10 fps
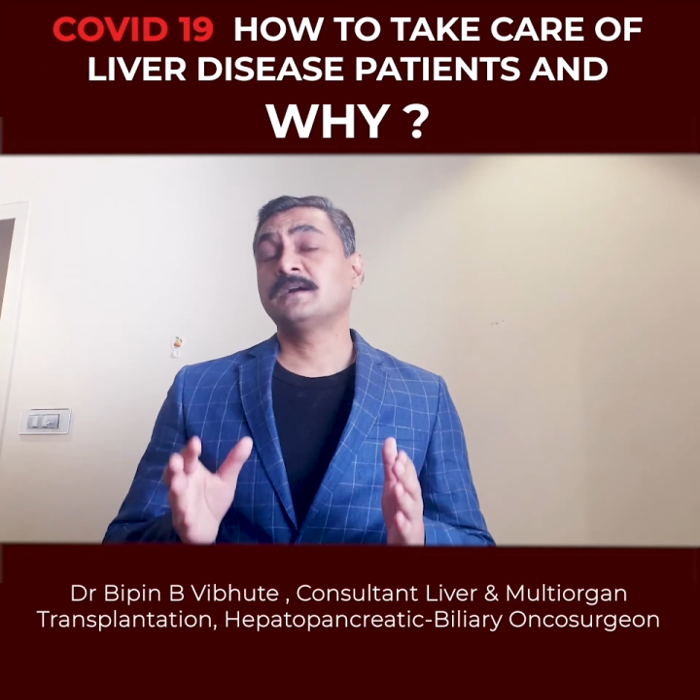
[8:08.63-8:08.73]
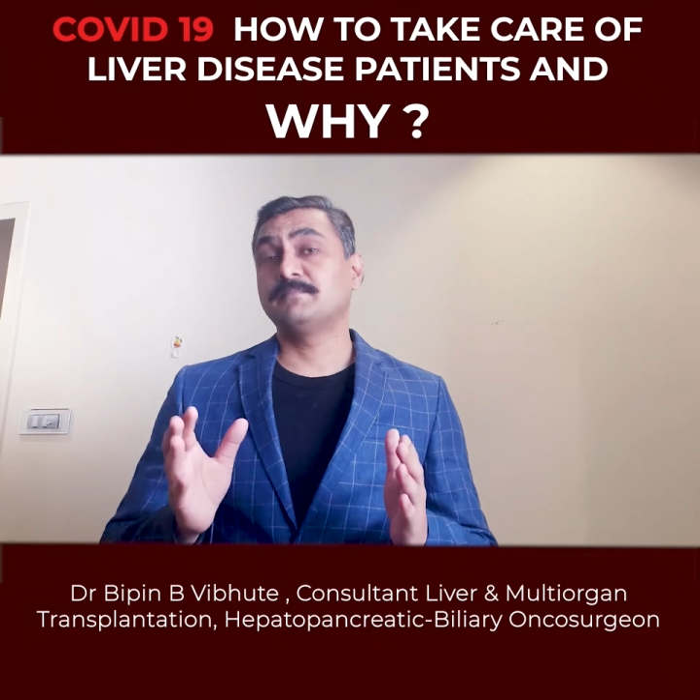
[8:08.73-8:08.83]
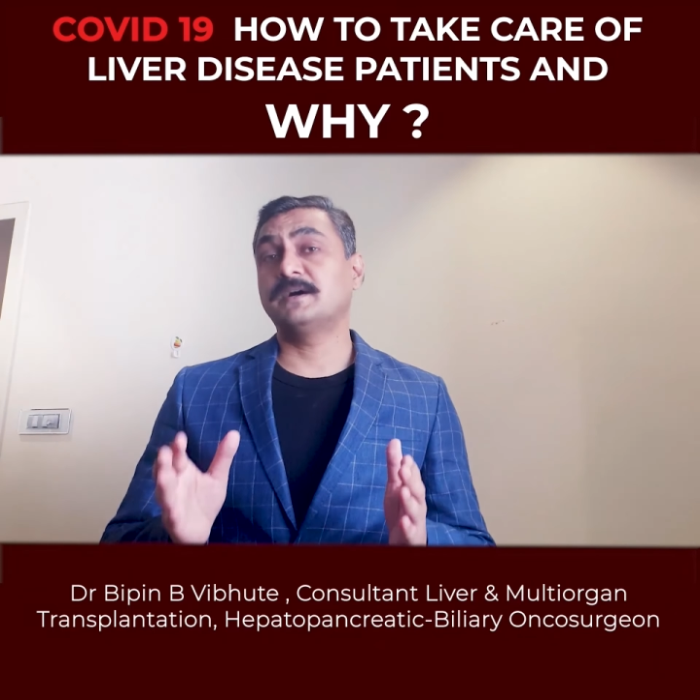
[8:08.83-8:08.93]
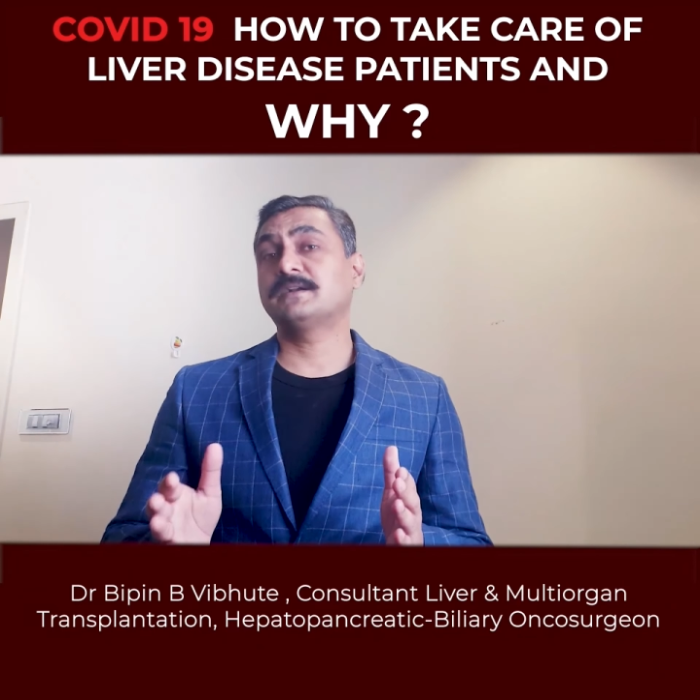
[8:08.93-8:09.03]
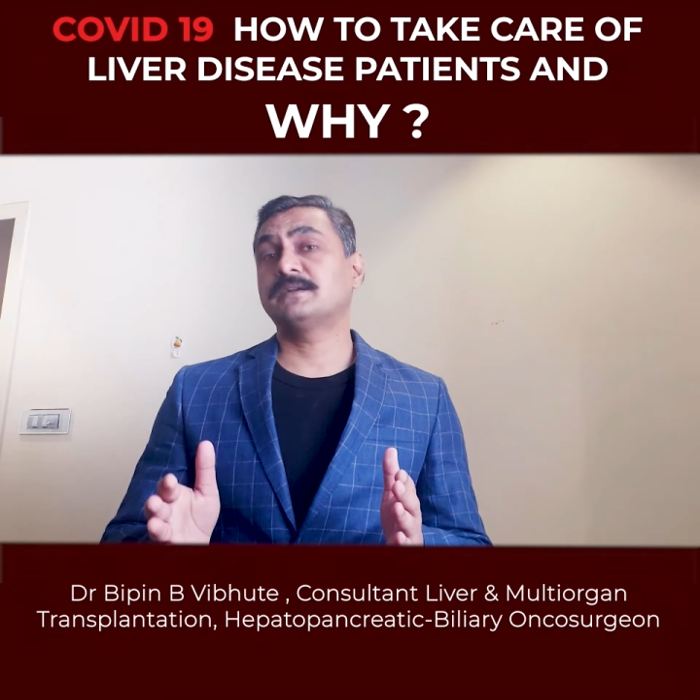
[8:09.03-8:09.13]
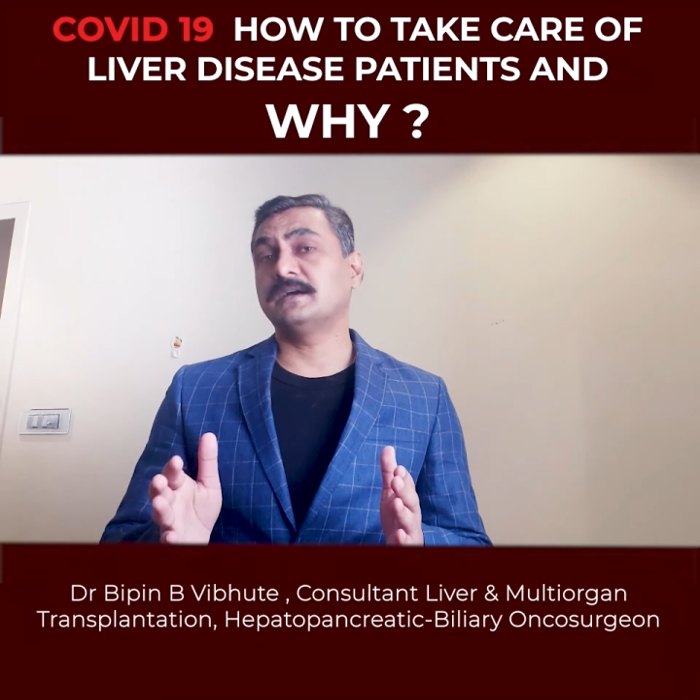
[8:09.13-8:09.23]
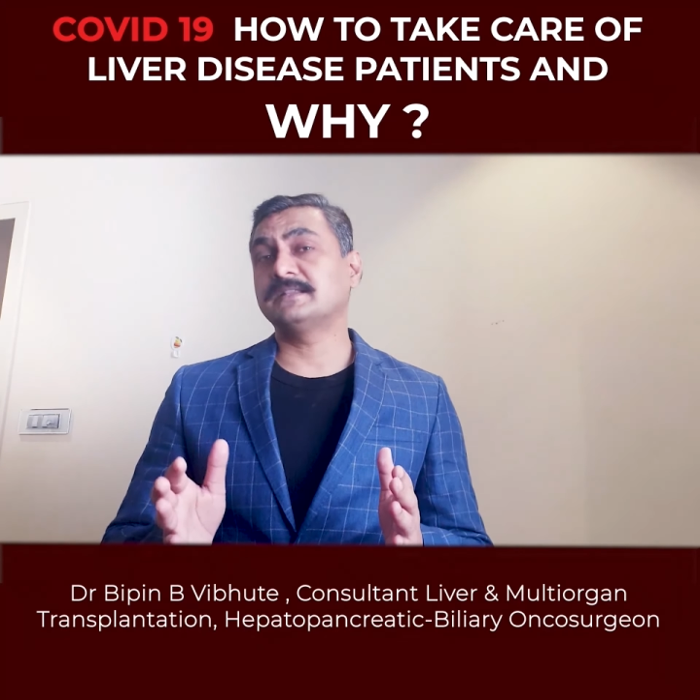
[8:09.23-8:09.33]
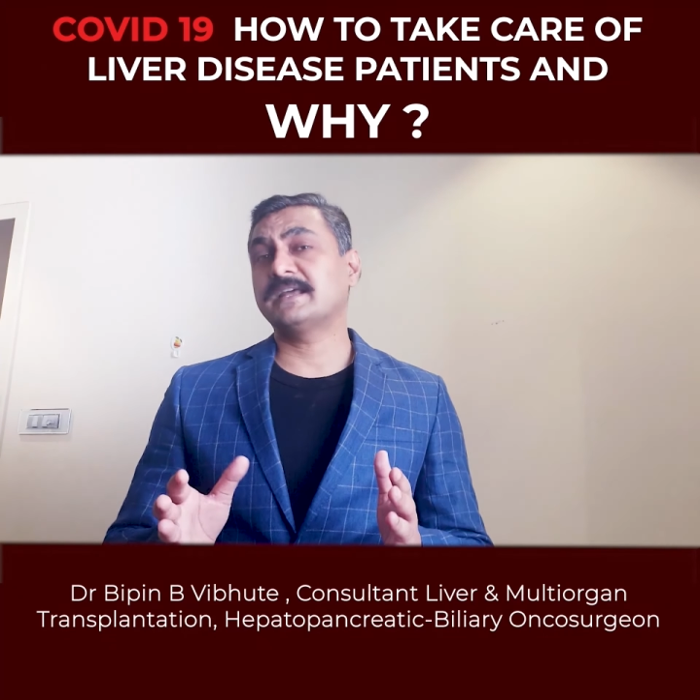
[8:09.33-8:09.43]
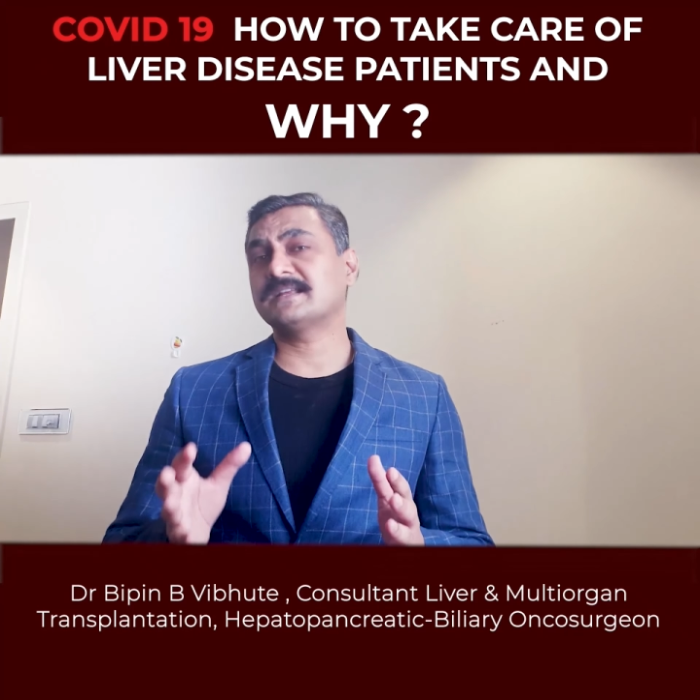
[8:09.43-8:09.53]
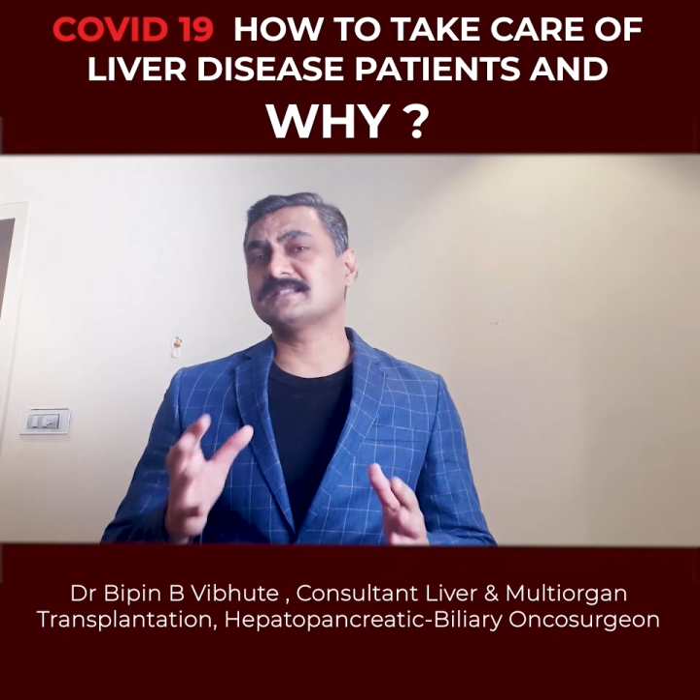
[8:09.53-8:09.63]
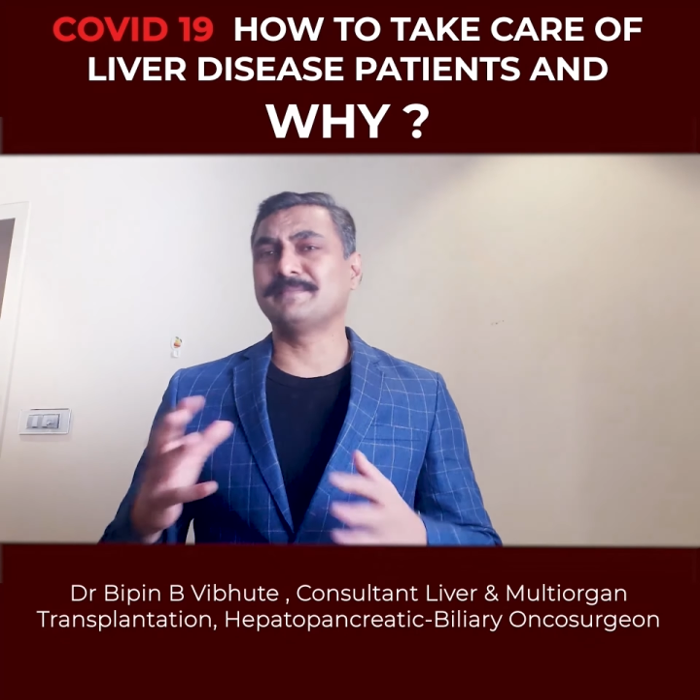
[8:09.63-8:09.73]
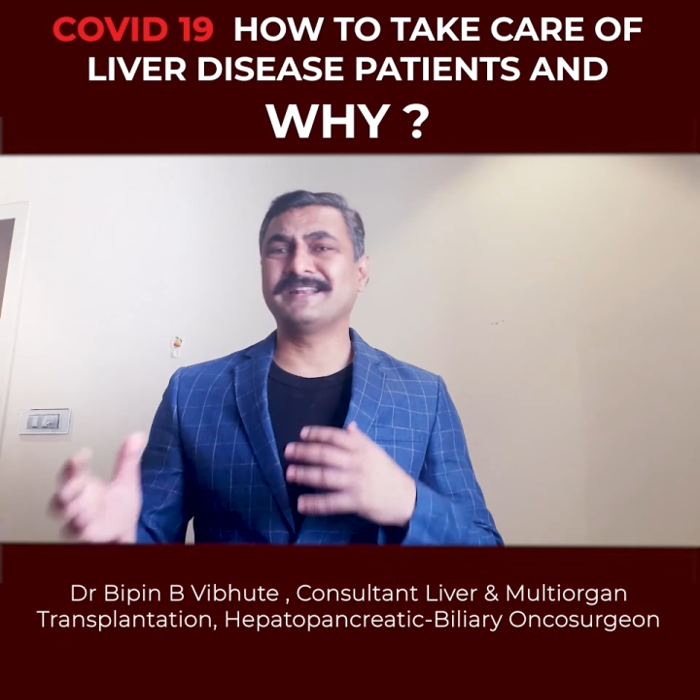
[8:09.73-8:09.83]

But there are some